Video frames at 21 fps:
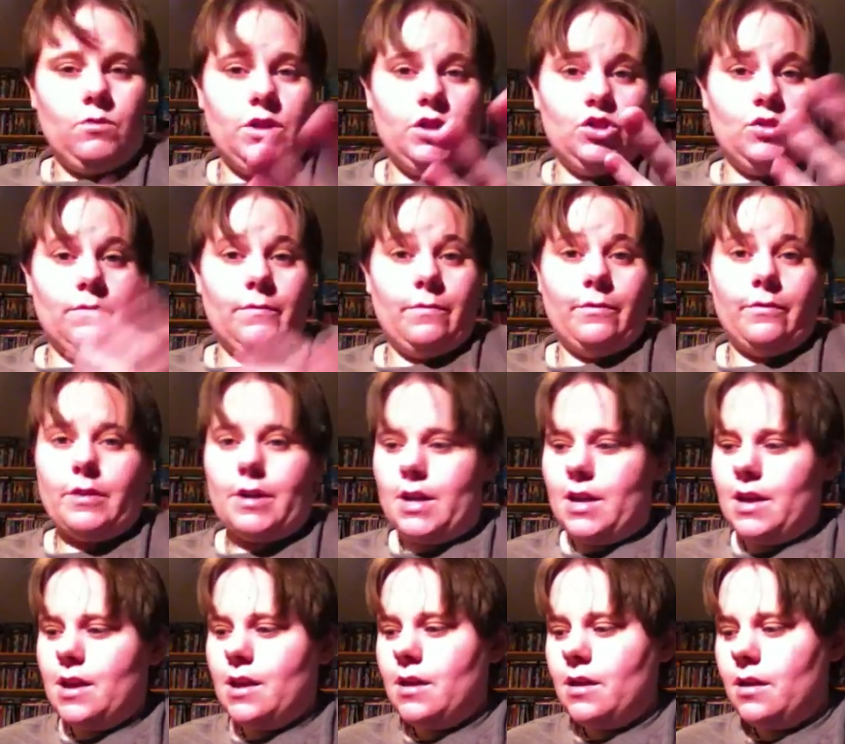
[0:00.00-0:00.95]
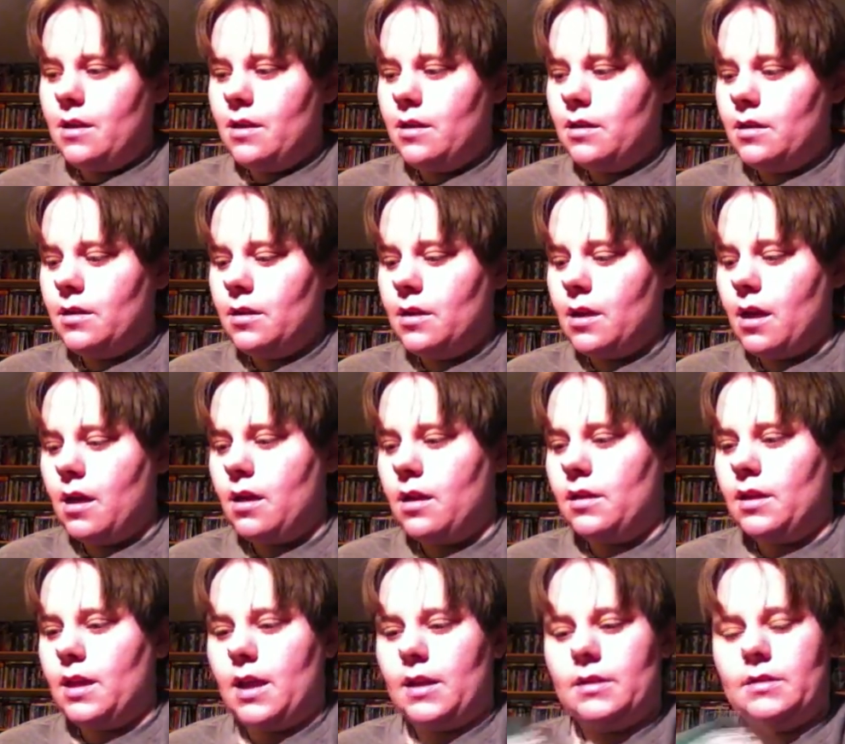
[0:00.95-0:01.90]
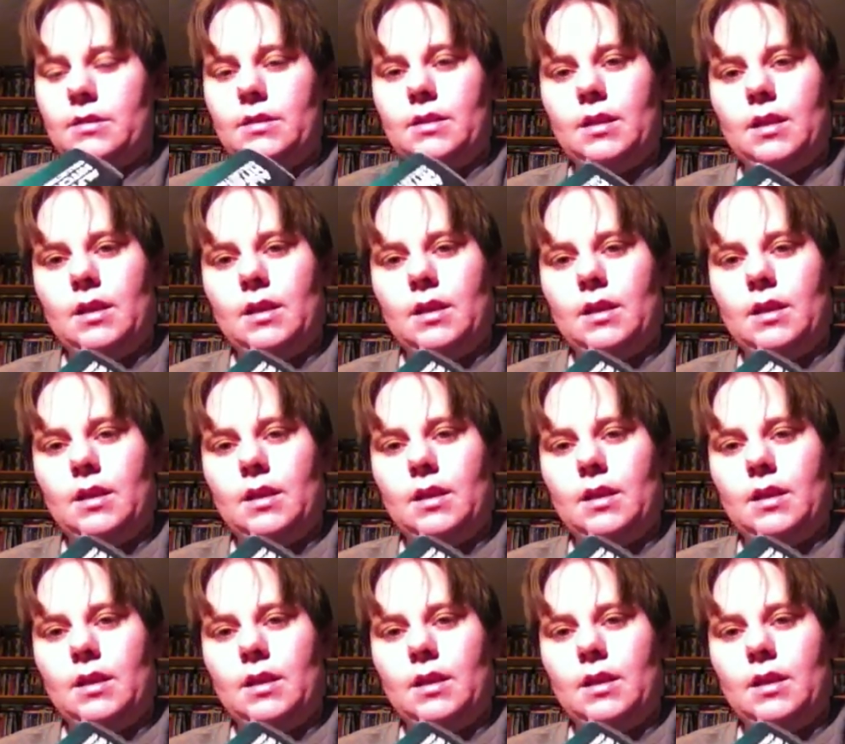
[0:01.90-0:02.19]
region free, and that is